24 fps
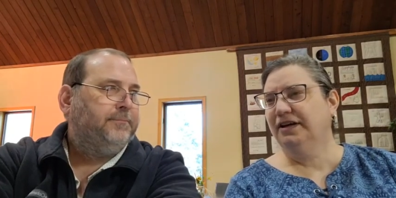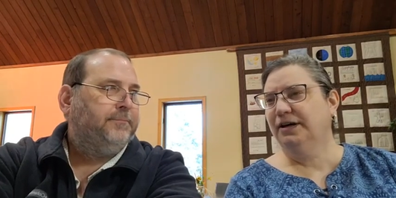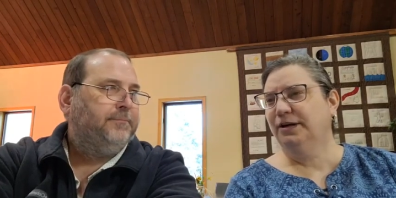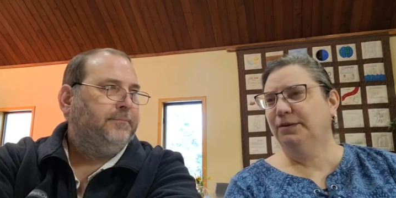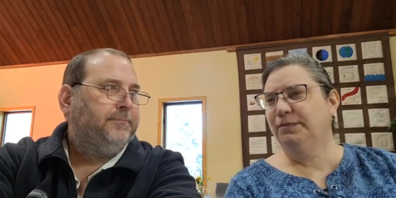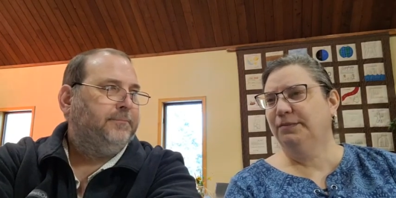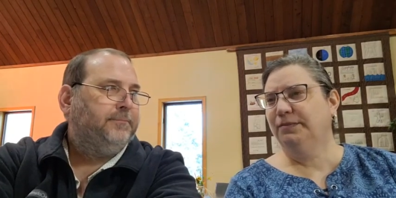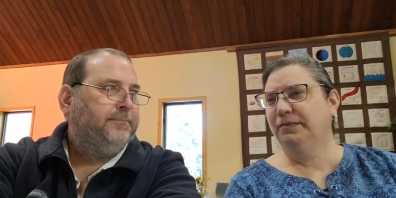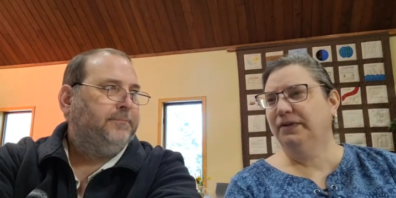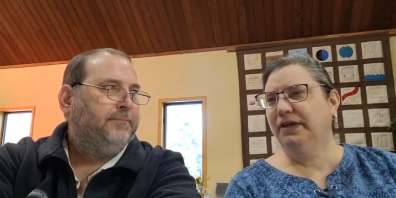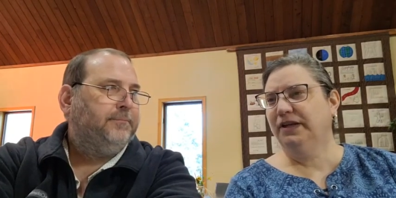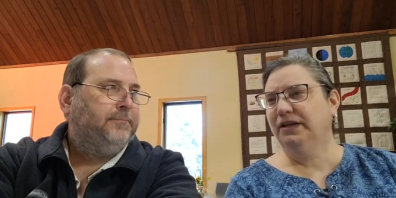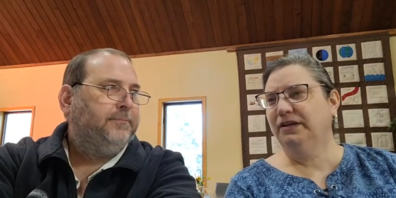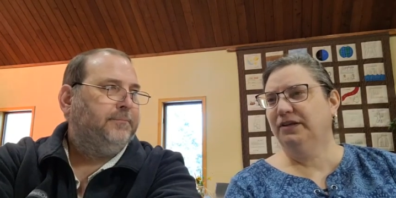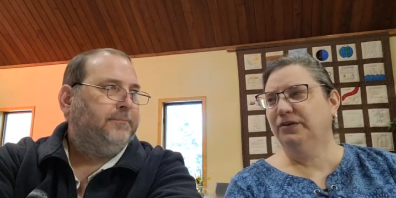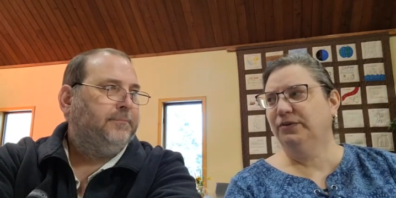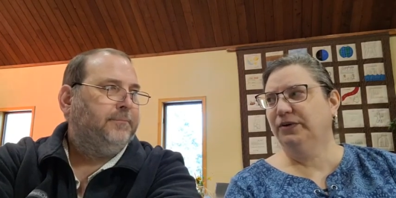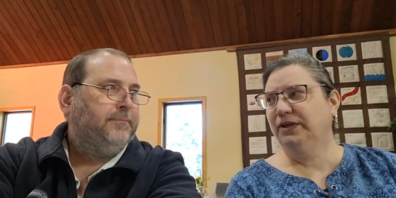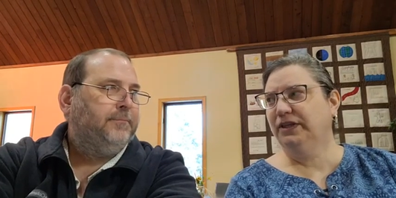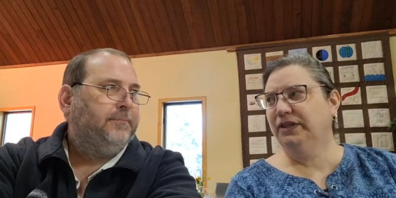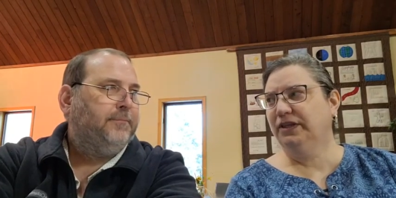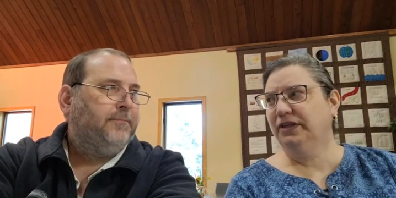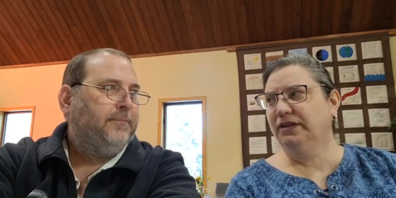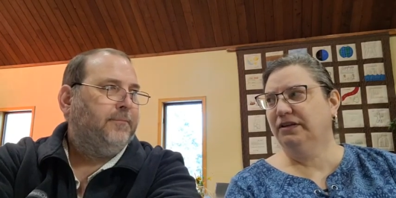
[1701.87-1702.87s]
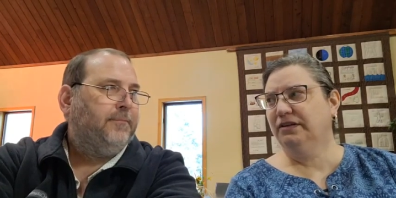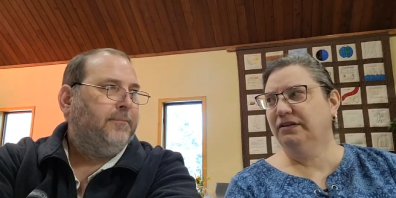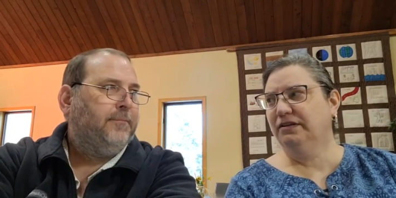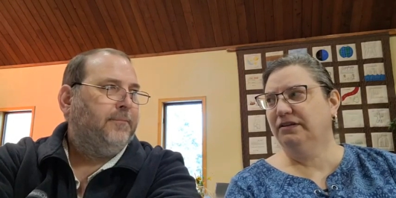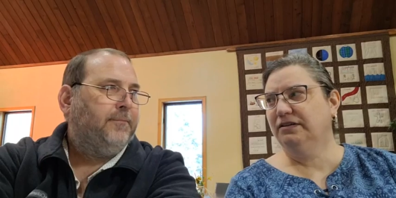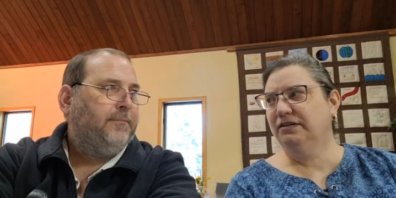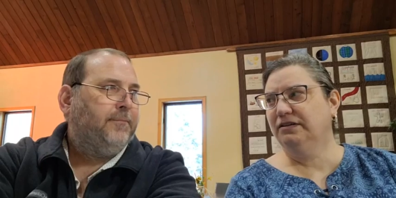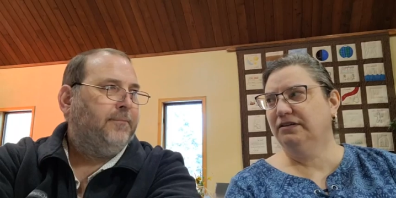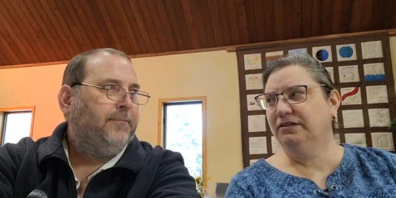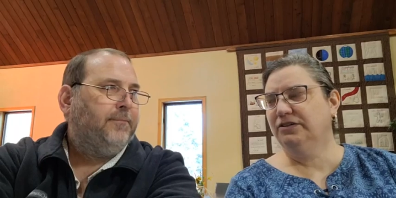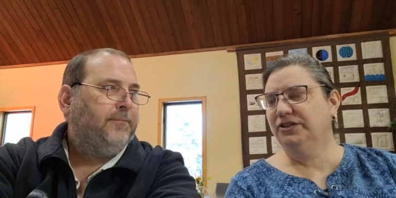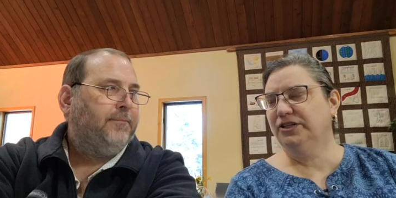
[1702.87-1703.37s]
Speaker 1: um, and knowing that
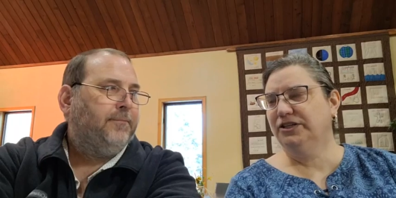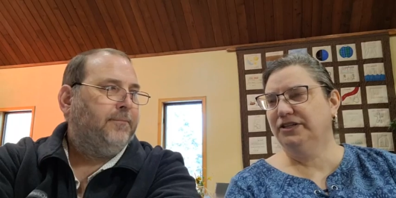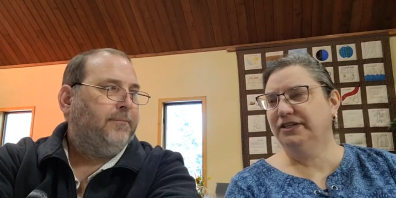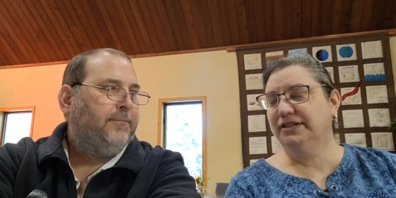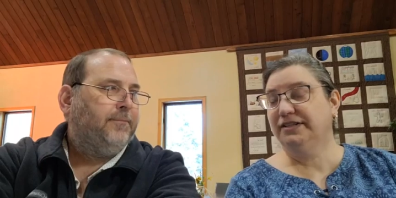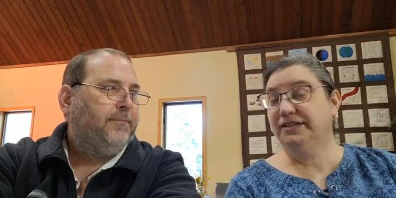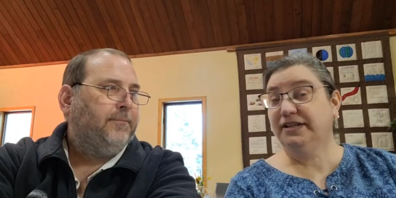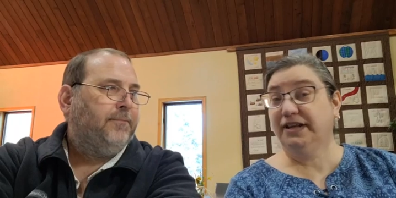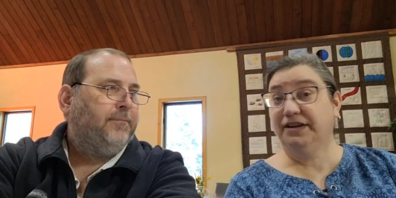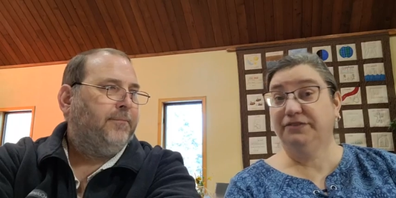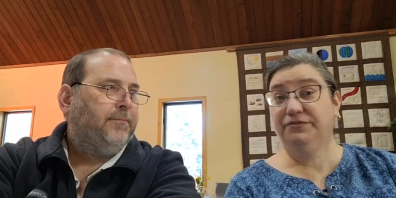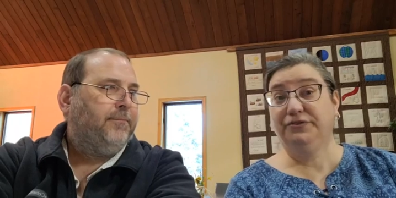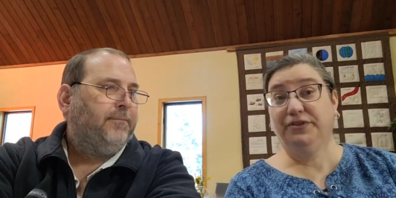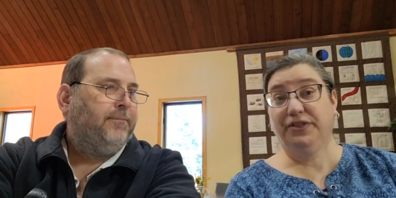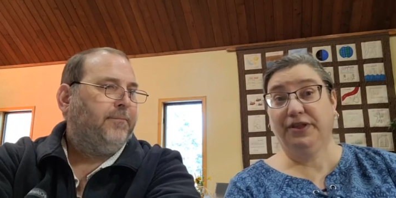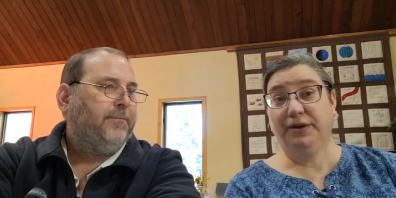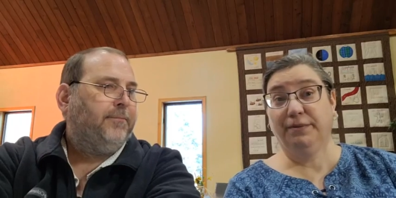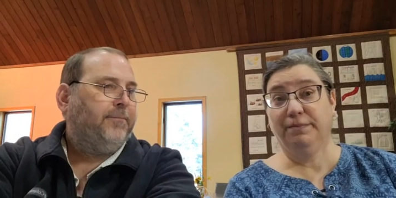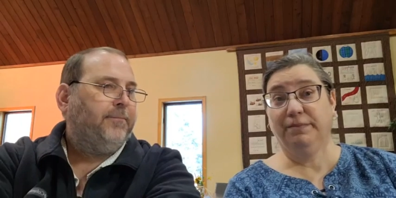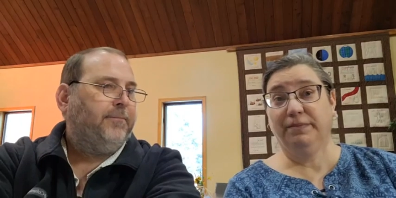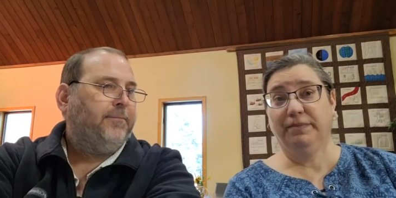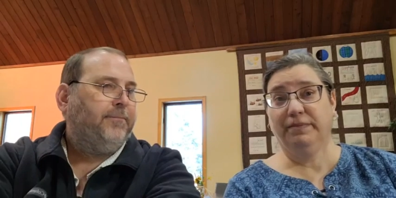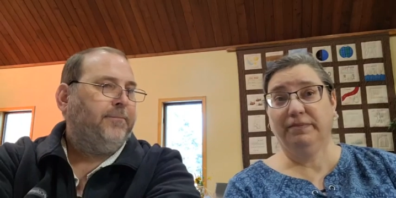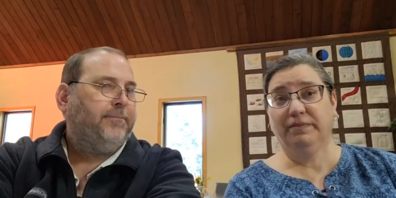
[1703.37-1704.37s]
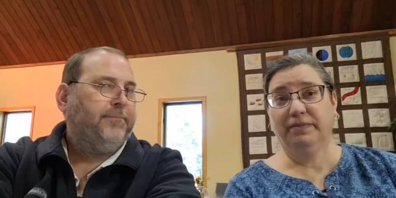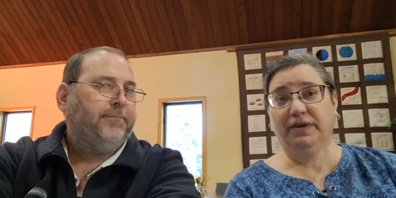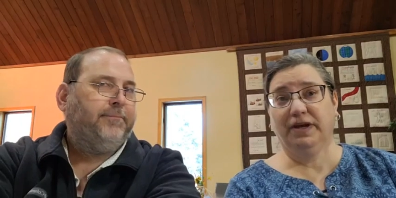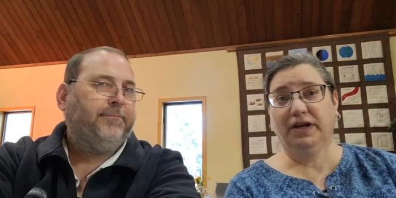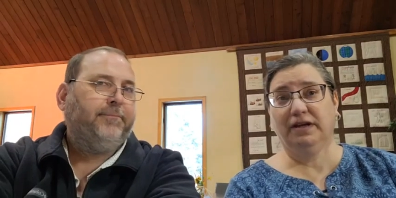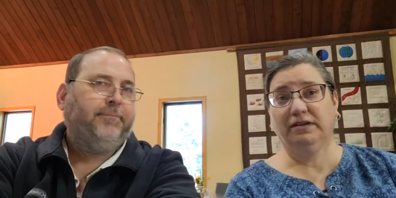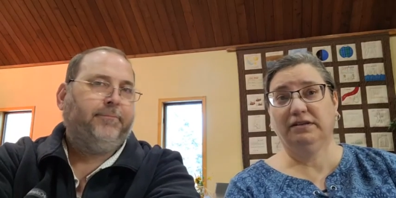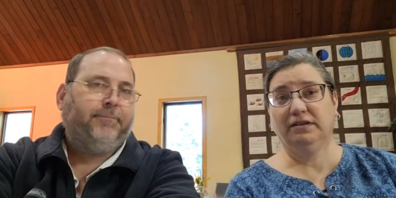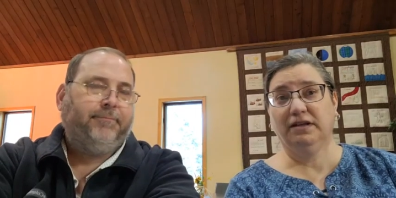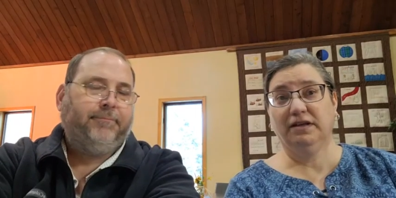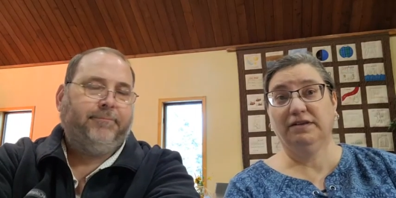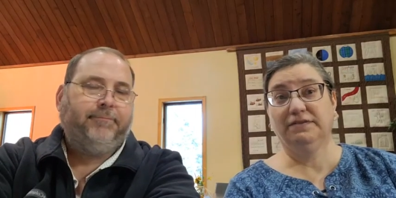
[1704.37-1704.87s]
Jesus died for them.
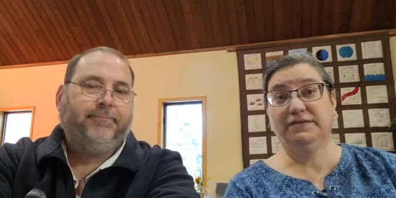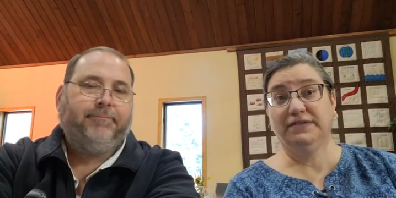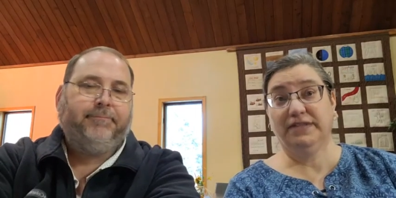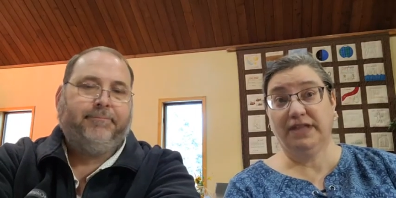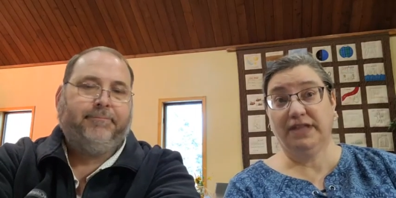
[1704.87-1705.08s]
God loves